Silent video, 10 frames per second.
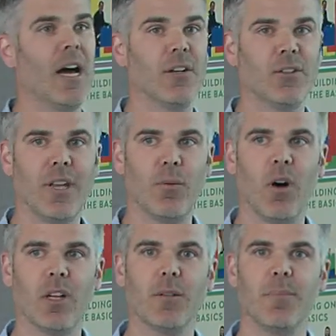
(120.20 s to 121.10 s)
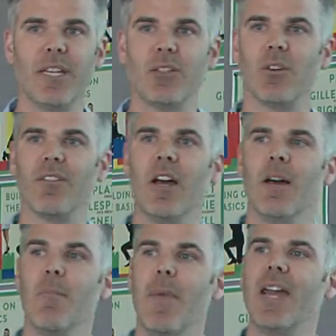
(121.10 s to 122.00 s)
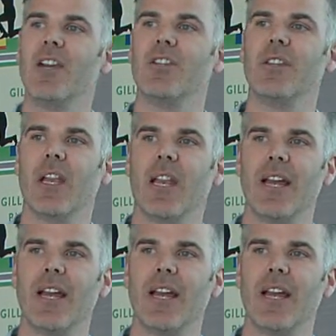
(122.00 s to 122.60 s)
do they want to be sort of managing the